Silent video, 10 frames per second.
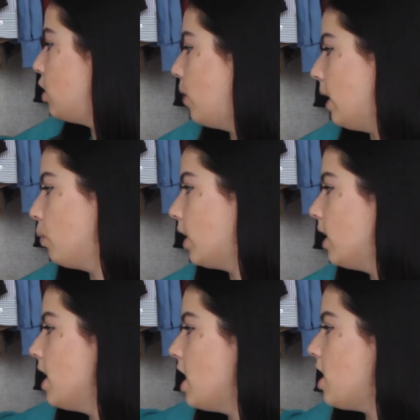in a way where
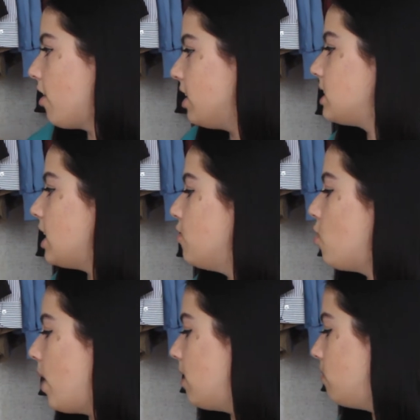nothing's in
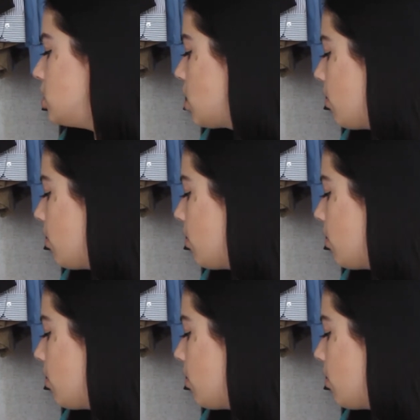the way of each